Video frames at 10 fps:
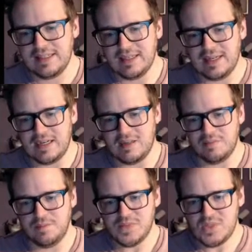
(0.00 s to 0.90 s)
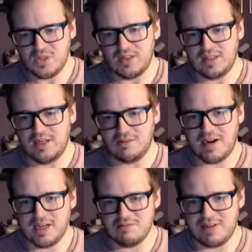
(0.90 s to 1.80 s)
Um, so like, you know,
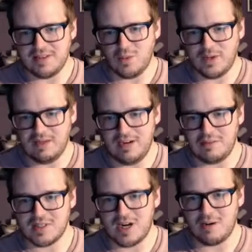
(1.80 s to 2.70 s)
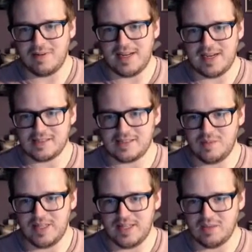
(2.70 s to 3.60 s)
right here we've got 20 grams of carbon dioxide,
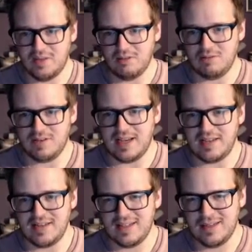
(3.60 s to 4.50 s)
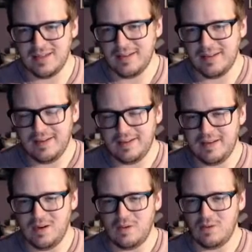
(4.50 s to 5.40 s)
but like up here we've got, you
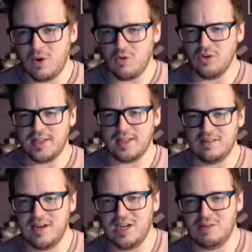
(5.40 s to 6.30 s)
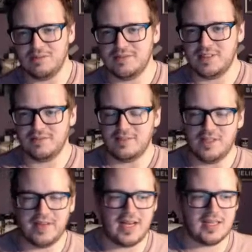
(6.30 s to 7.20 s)
know, over a kilogram of, of,
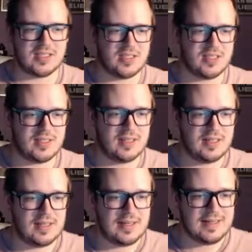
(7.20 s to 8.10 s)
of oxygen.